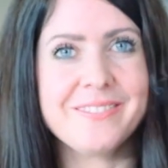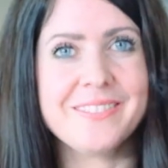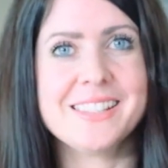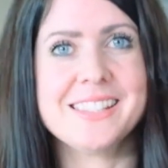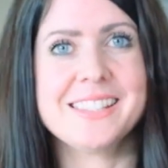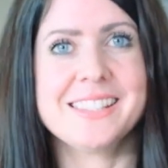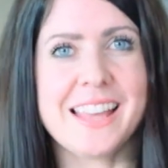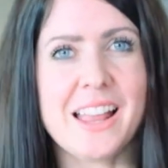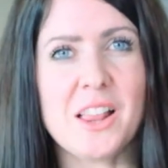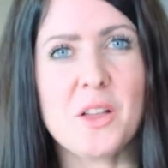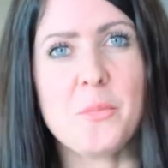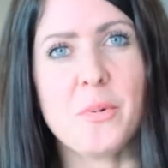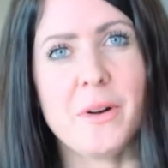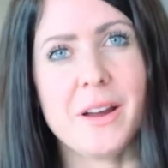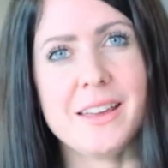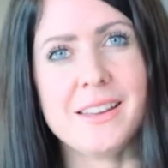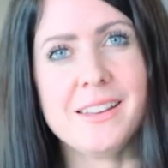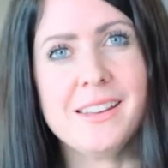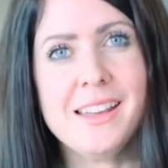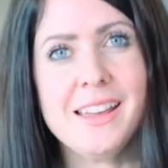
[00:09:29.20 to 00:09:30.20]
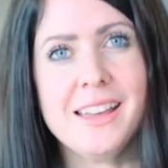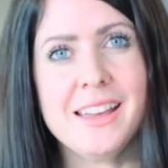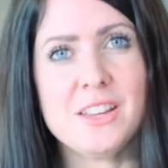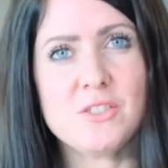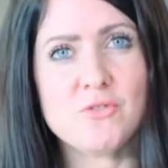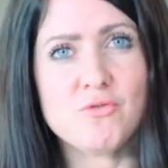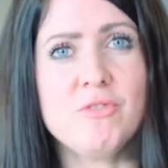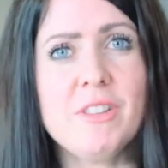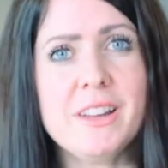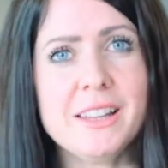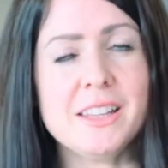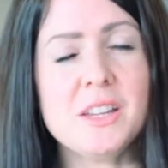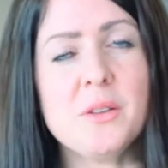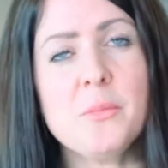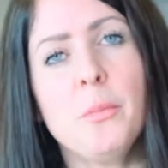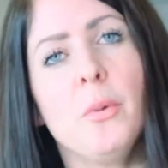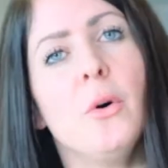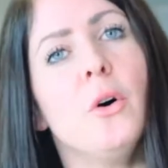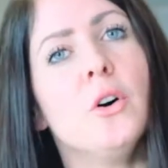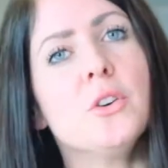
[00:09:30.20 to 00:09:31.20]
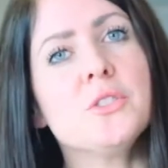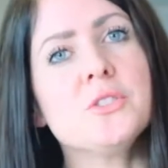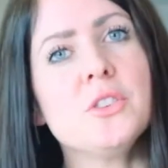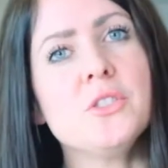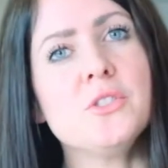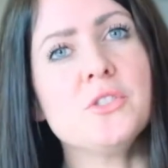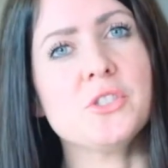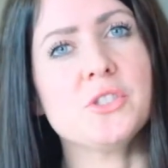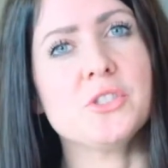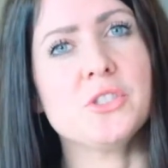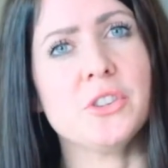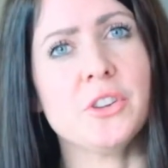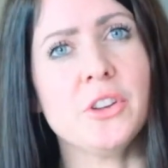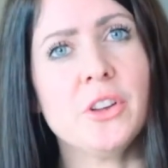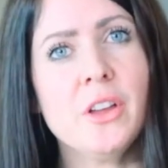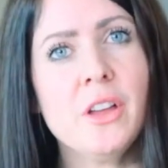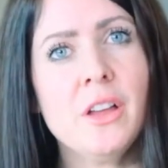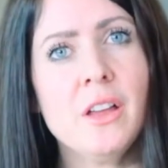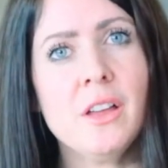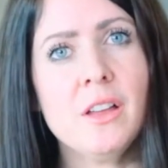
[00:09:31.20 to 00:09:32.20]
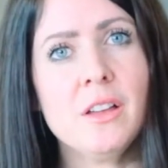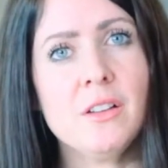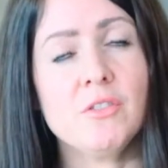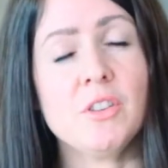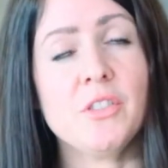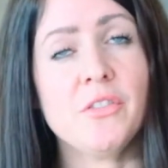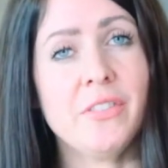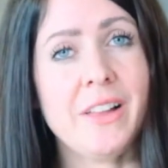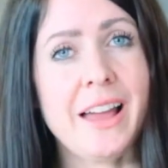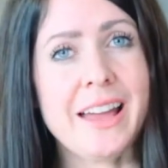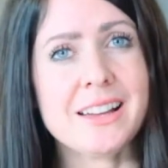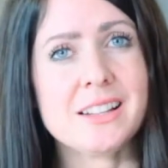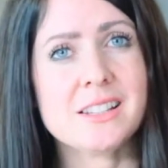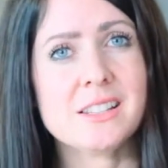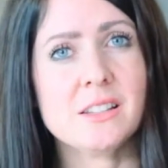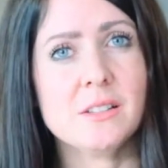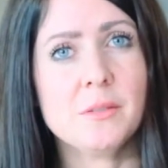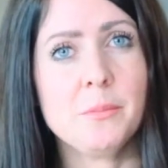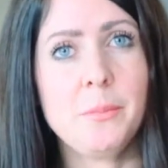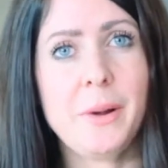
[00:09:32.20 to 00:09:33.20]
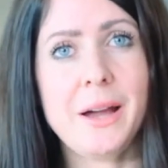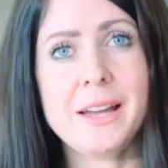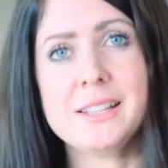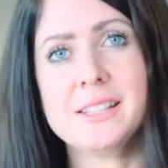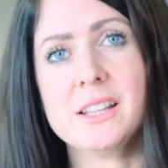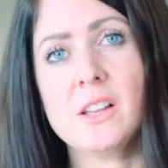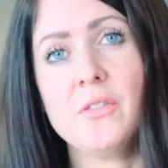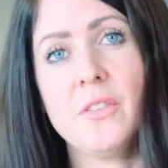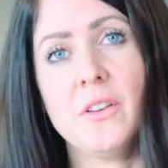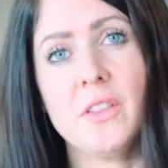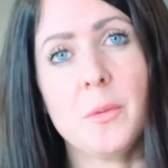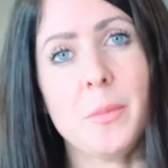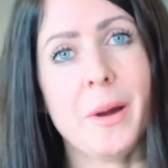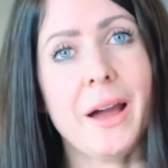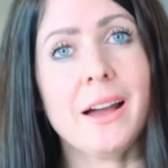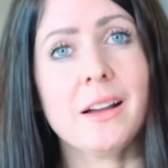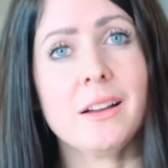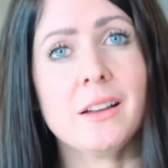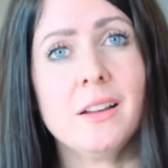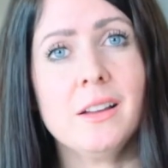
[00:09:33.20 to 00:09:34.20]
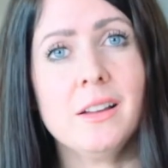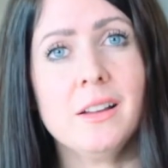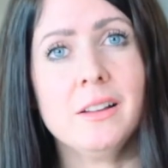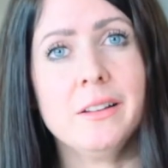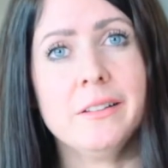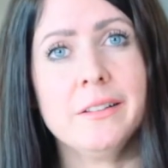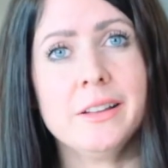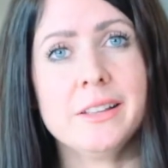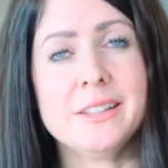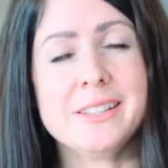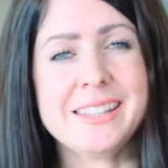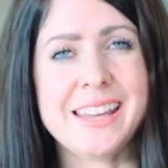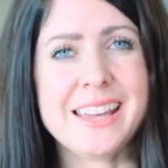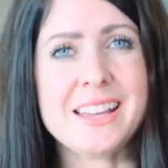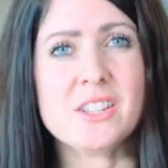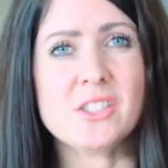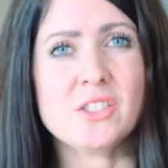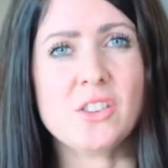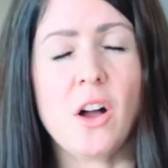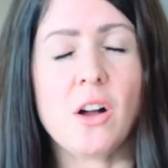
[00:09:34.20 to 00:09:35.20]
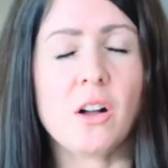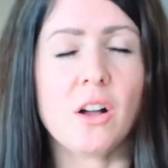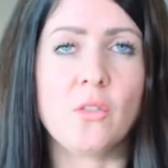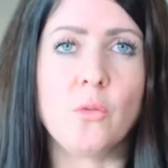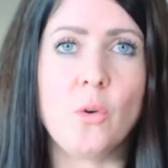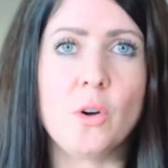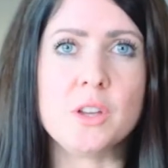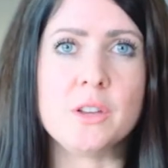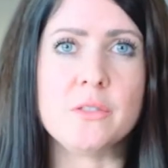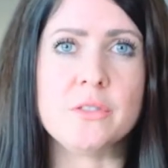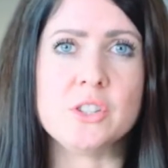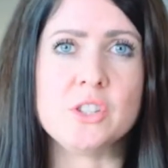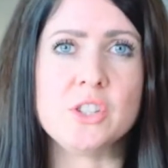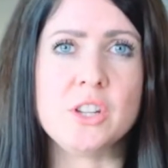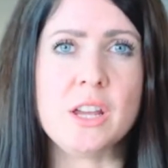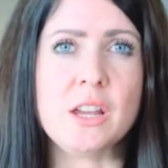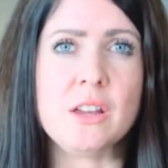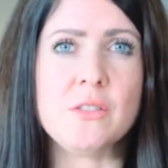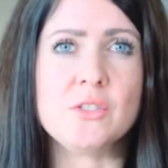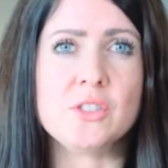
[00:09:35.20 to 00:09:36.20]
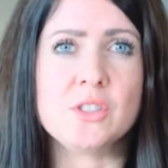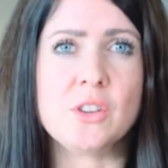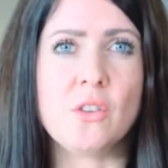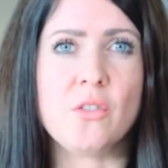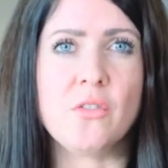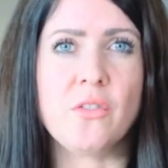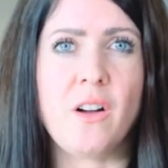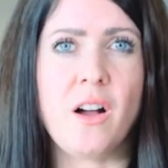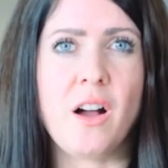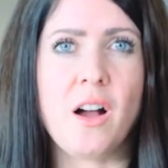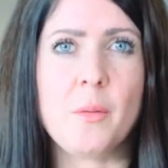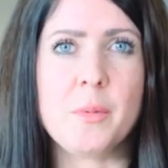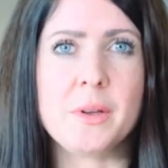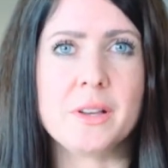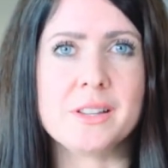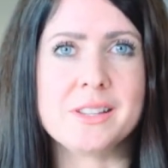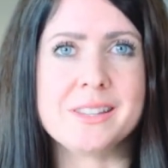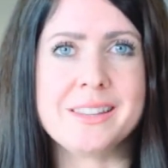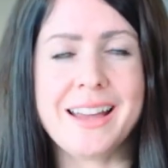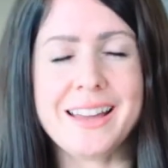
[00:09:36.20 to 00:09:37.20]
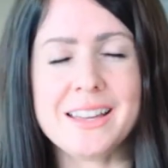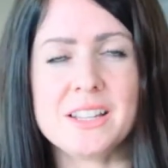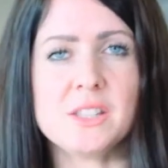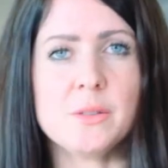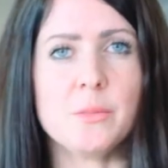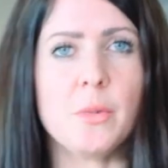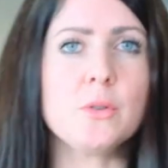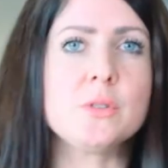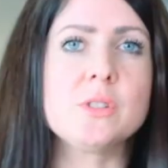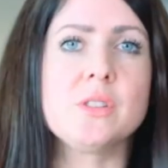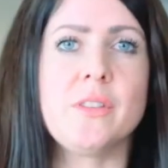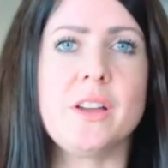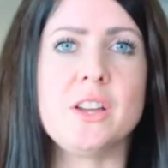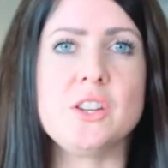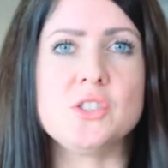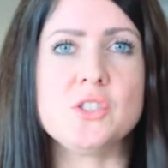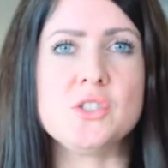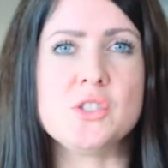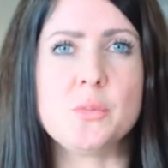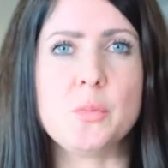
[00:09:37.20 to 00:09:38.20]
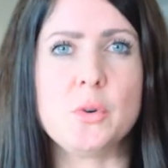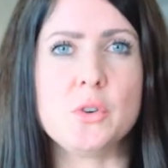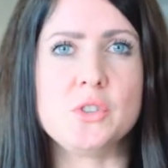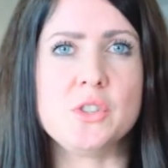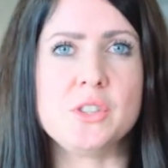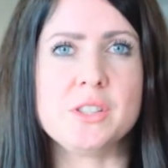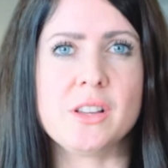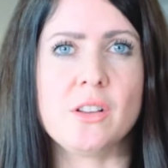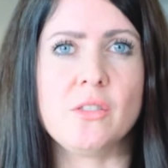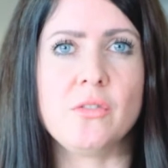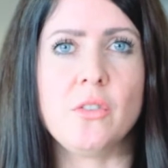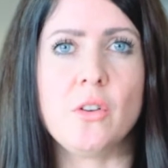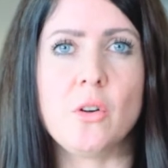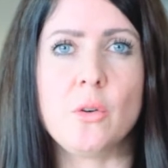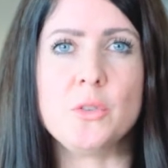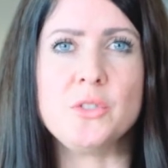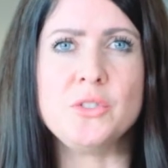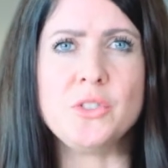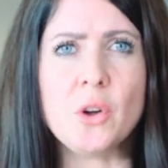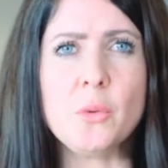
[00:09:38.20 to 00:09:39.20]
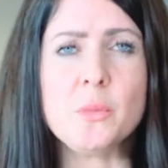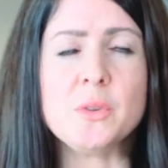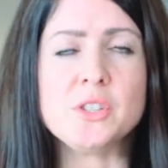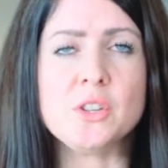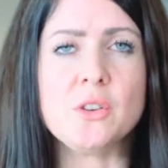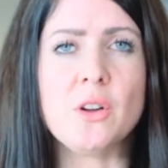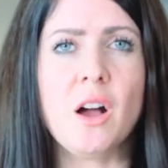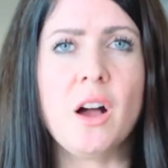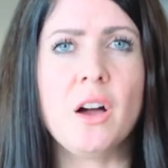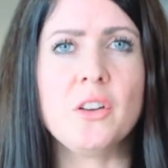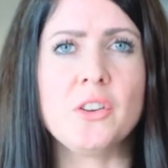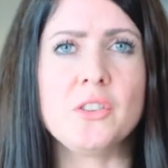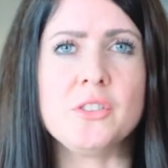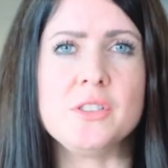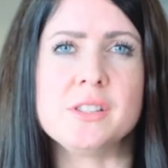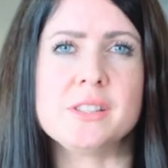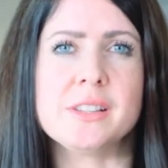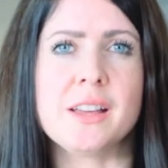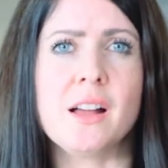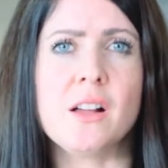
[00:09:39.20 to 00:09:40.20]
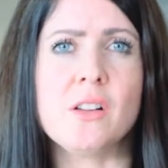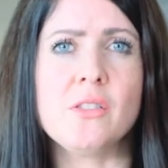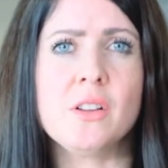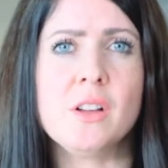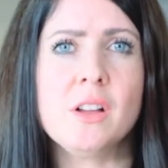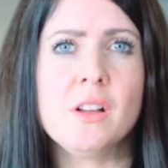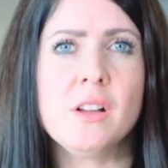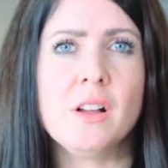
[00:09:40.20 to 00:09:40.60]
celebrate. It's really important just to reflect, pat yourself on the back, and take stock of what you've achieved so far, because that is the motivation to push yourself forward. Don't be too hard on yourself.